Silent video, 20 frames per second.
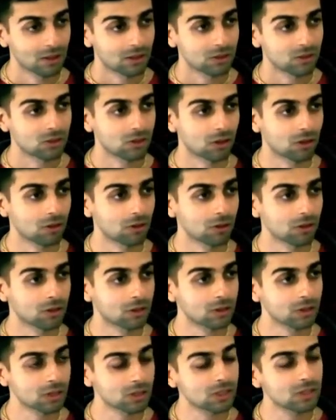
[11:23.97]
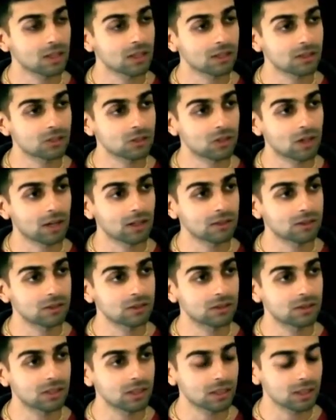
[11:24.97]
So Krishna is trying to
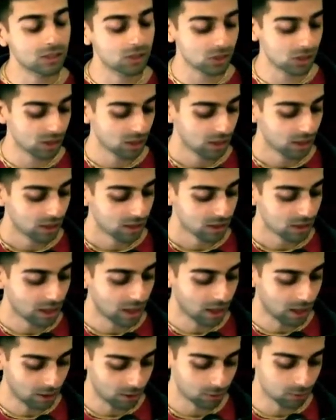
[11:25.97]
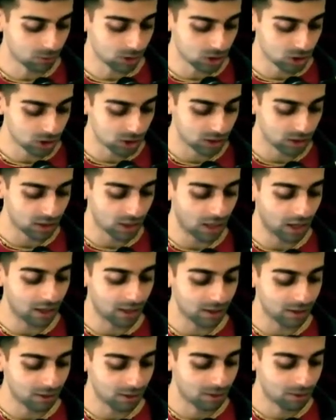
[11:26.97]
teach that we should
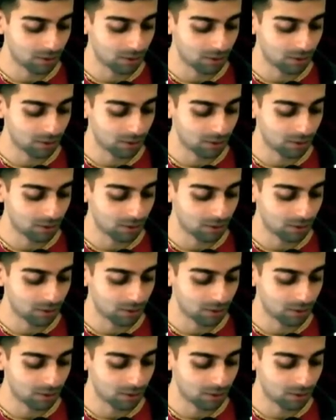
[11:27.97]
not